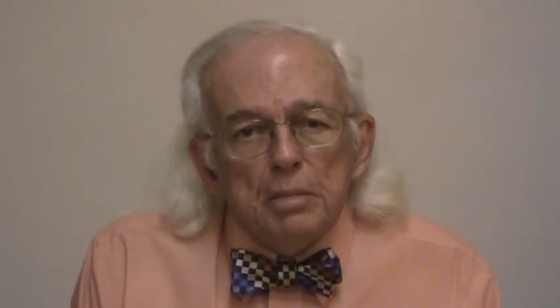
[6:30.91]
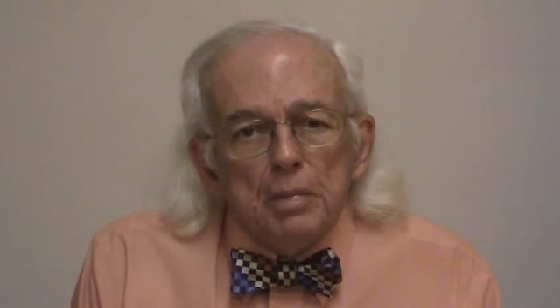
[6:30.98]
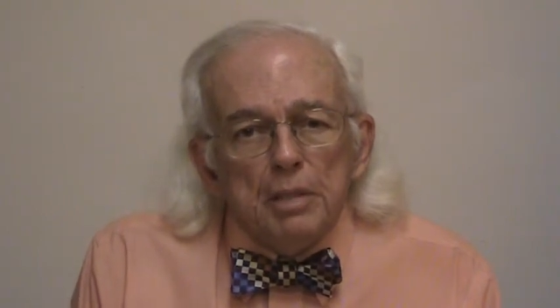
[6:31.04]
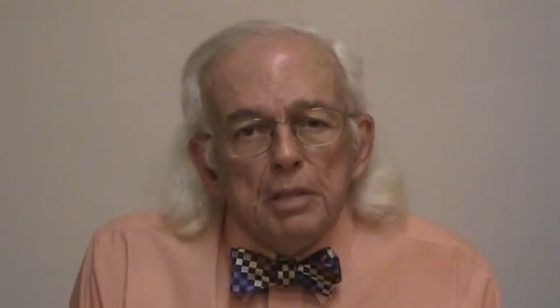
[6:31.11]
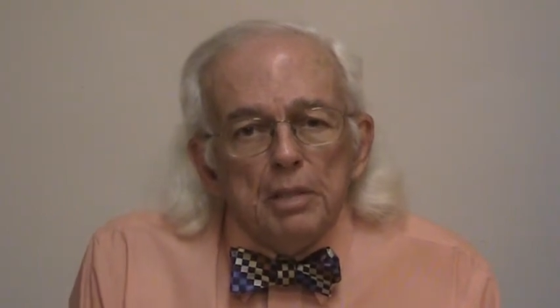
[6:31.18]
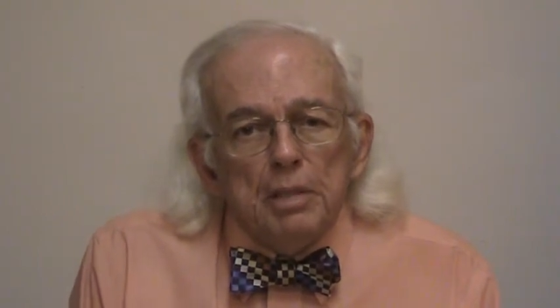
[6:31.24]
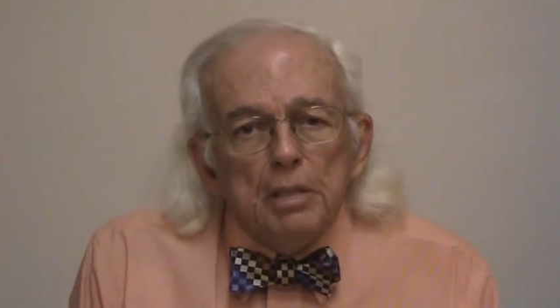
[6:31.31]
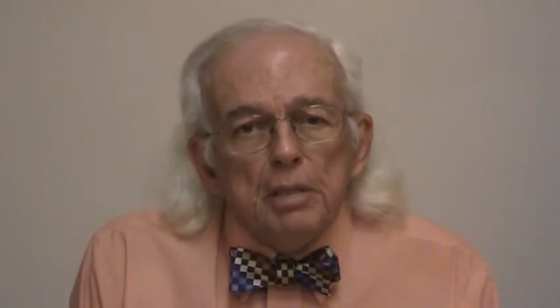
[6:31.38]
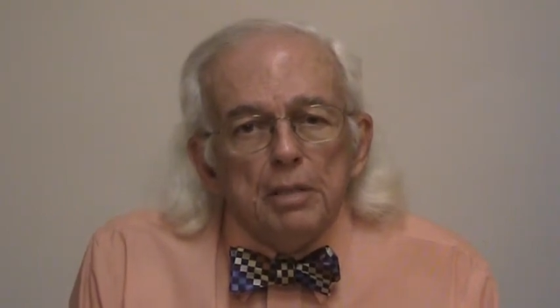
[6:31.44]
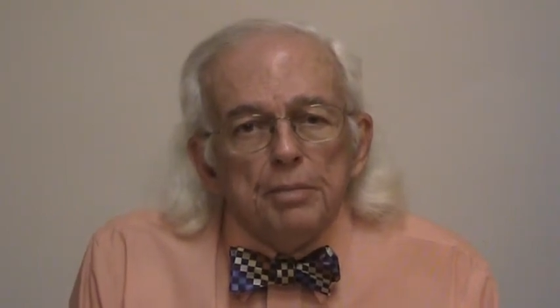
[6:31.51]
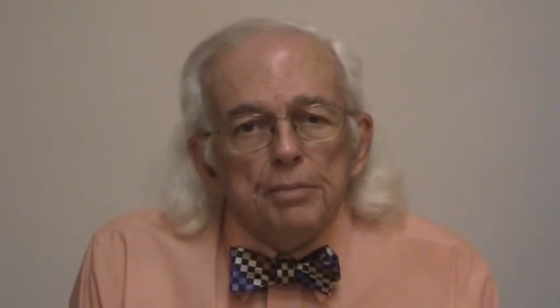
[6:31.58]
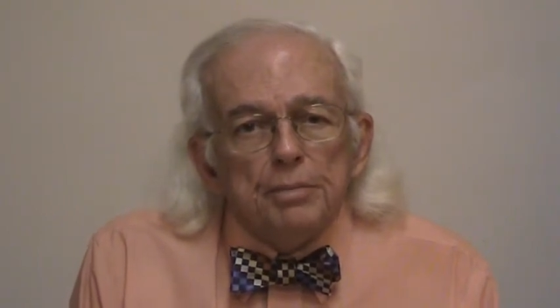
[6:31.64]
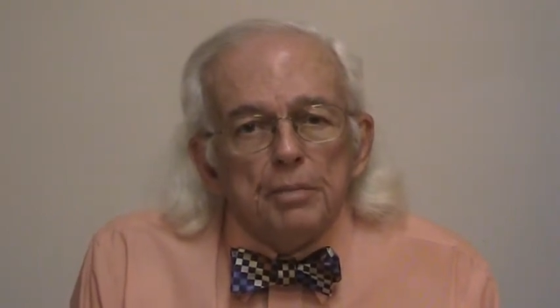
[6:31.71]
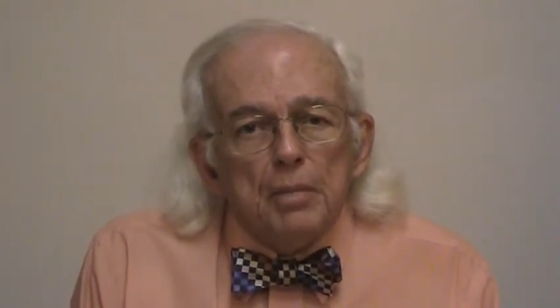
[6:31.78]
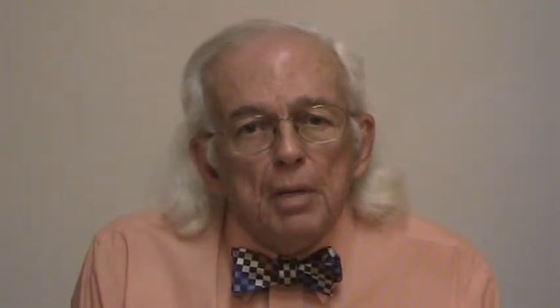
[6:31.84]

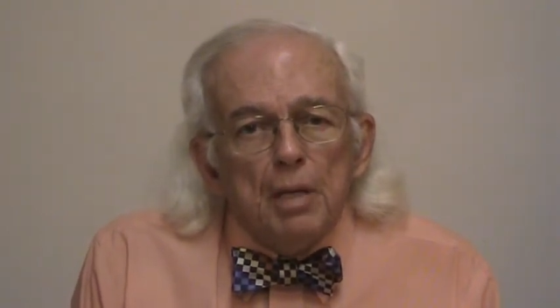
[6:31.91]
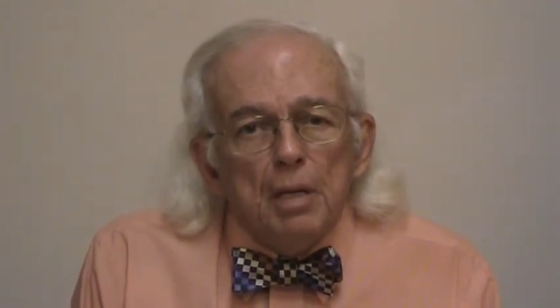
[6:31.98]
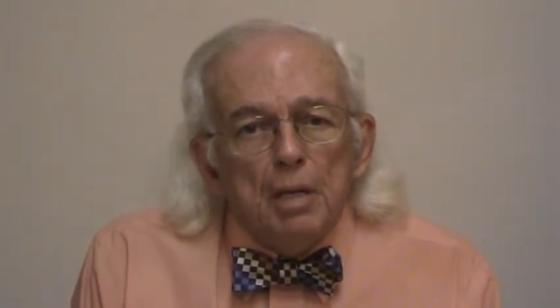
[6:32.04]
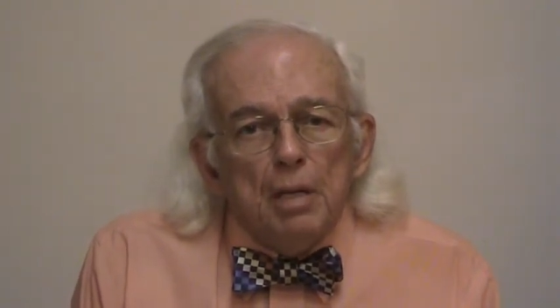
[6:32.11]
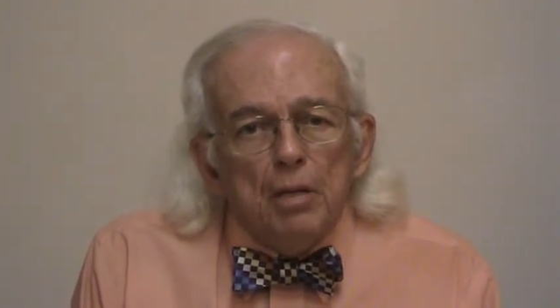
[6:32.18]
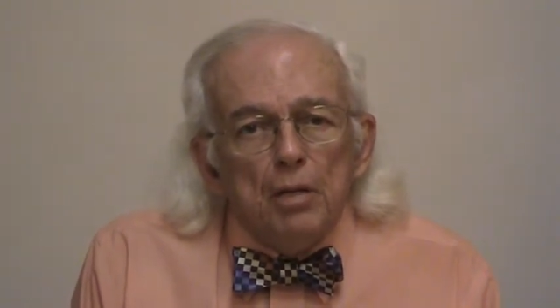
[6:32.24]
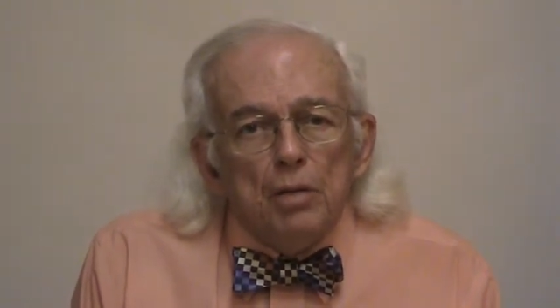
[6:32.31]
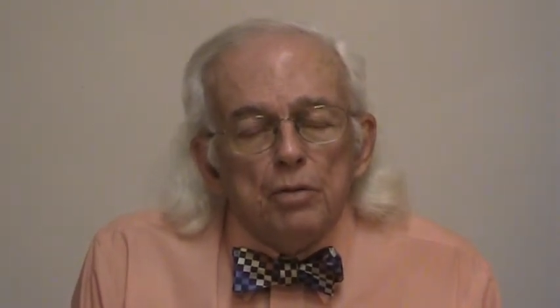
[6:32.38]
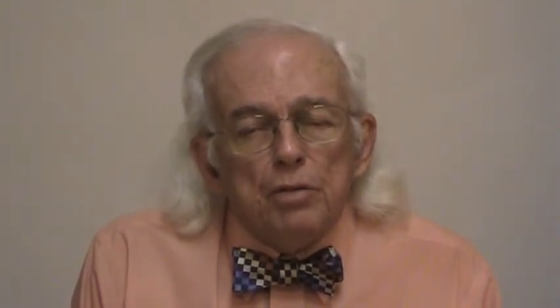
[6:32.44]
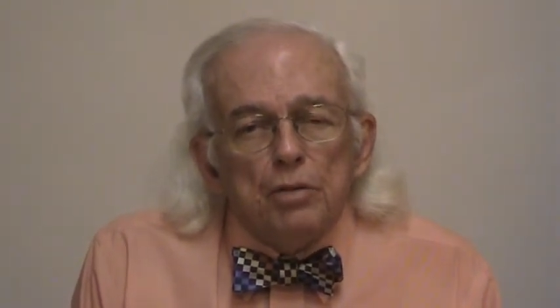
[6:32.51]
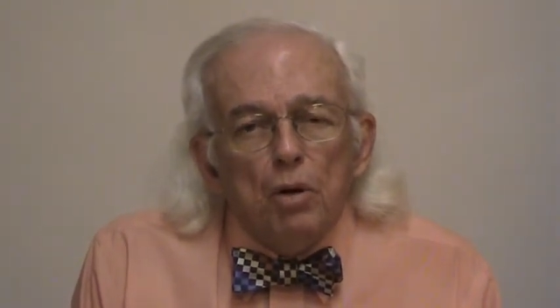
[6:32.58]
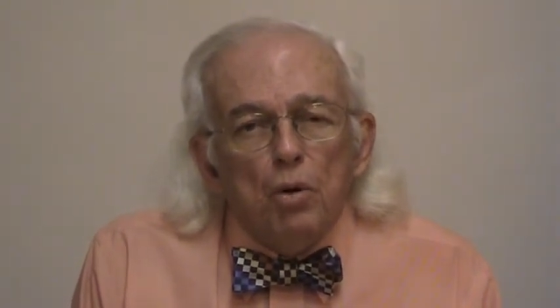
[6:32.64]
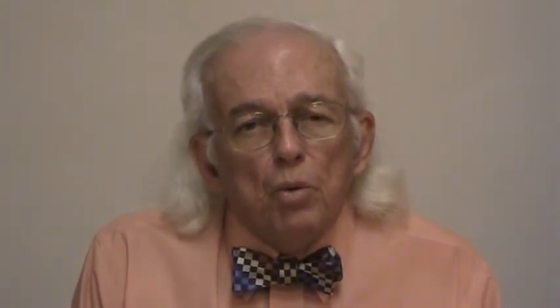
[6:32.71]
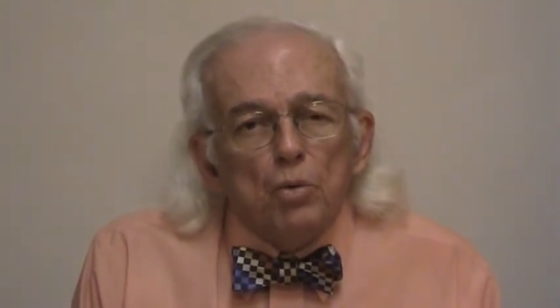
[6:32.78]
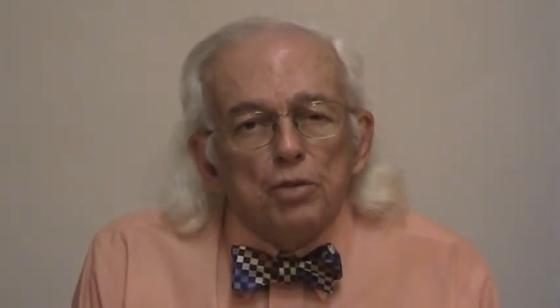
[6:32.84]
this whole